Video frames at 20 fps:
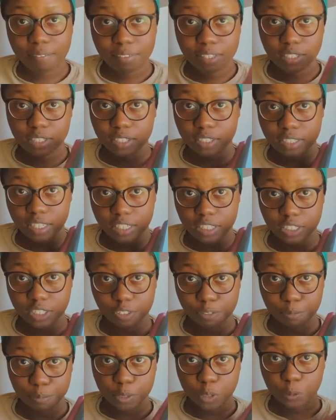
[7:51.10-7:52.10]
this collection
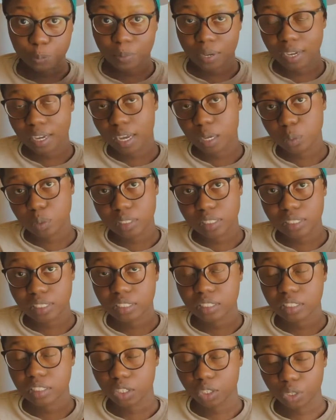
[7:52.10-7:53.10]
of books by Countess de
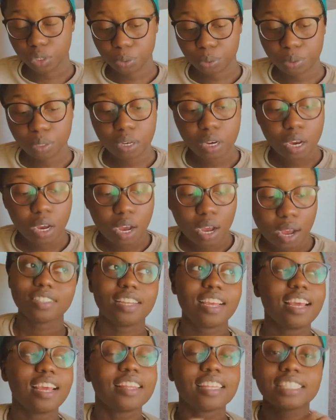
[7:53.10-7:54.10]
Ségur,
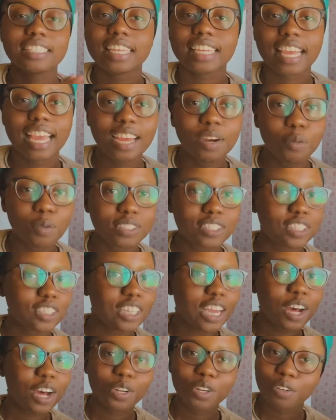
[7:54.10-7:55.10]
this again was a
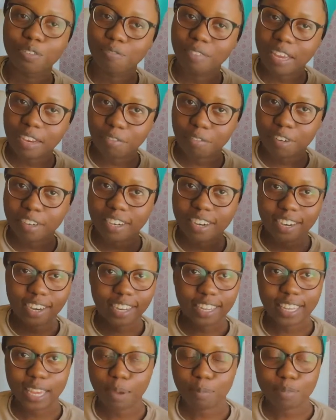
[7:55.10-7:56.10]
childhood favorite and I
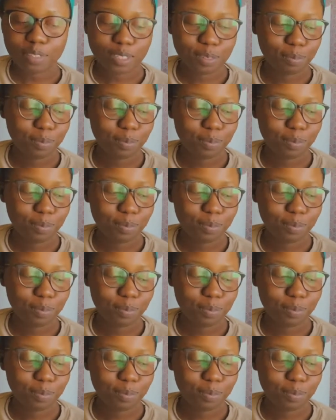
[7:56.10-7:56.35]
kept it